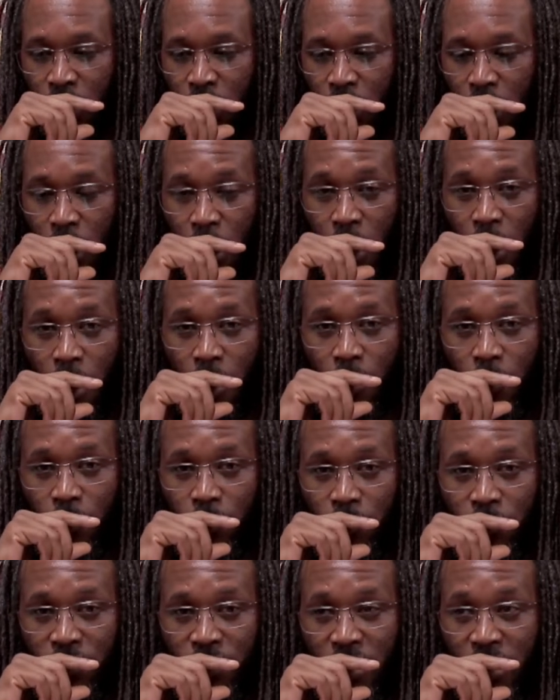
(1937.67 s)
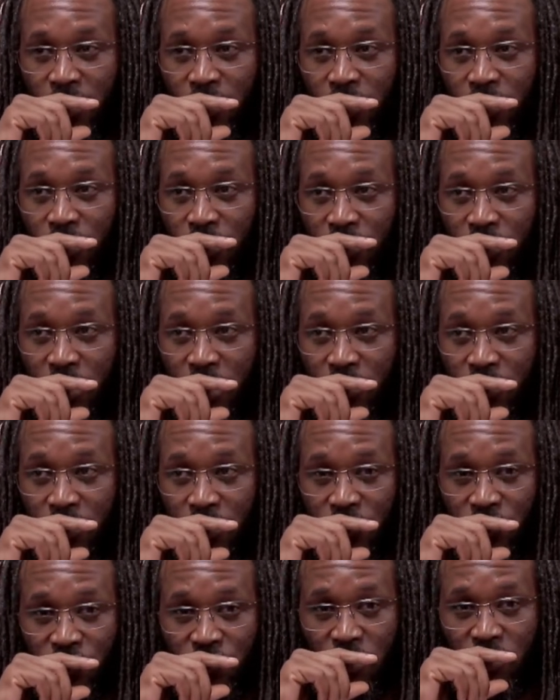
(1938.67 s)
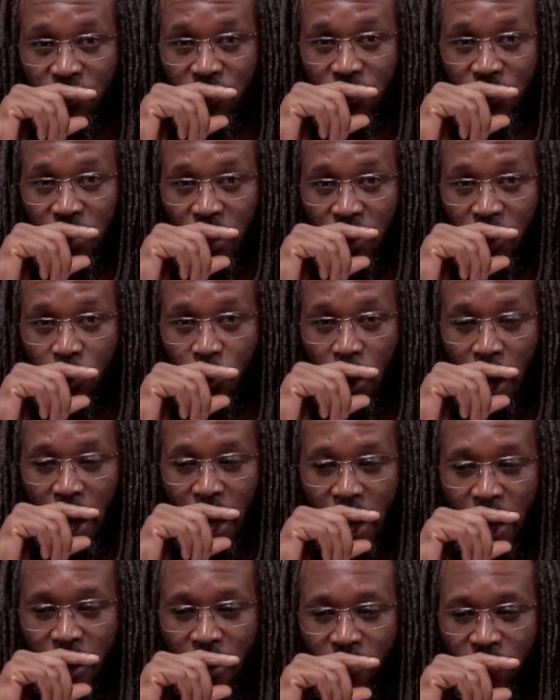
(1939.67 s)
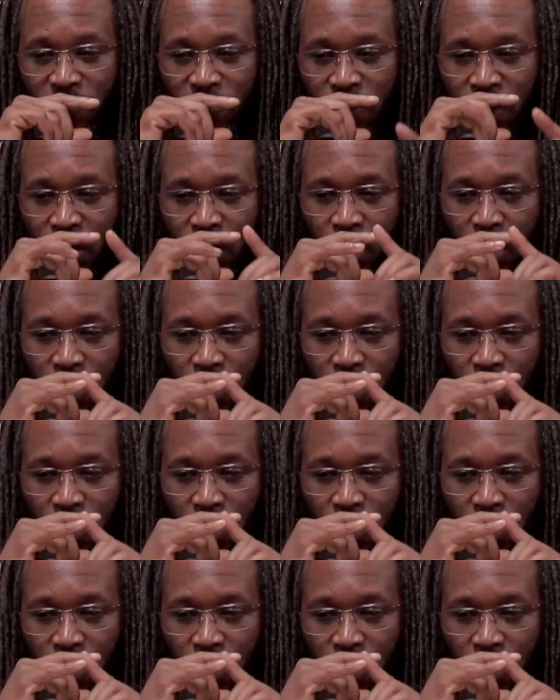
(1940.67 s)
then the structure that you have,